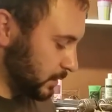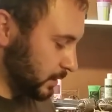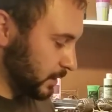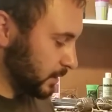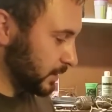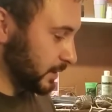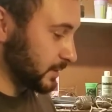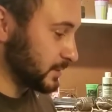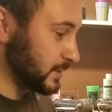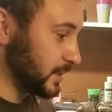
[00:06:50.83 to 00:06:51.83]
Uh,
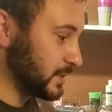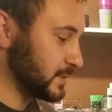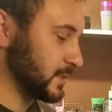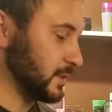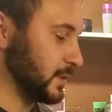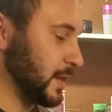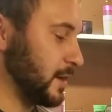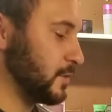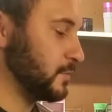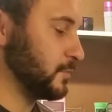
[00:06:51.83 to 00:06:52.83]
it does
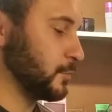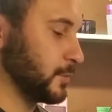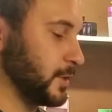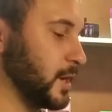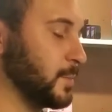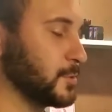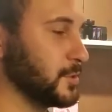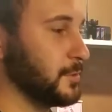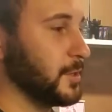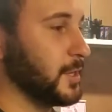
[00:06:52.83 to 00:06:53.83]
allow for the
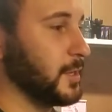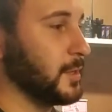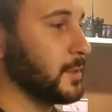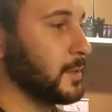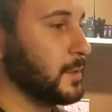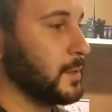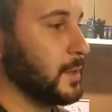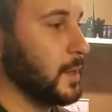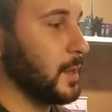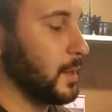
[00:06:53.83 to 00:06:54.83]
opportunity
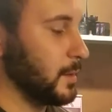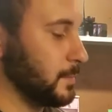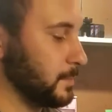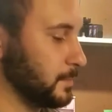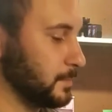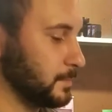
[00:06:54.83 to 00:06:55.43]
um,